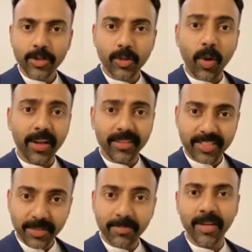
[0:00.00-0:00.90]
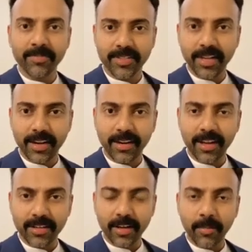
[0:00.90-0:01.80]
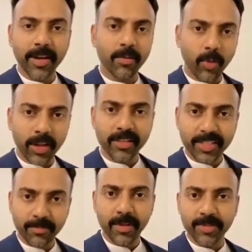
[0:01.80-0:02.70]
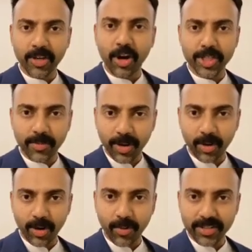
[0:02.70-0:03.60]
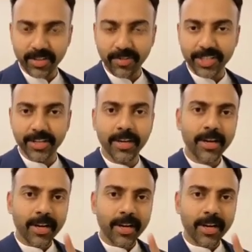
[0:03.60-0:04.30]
So what are the symptoms what are the symptoms caused by a coronavirus infection?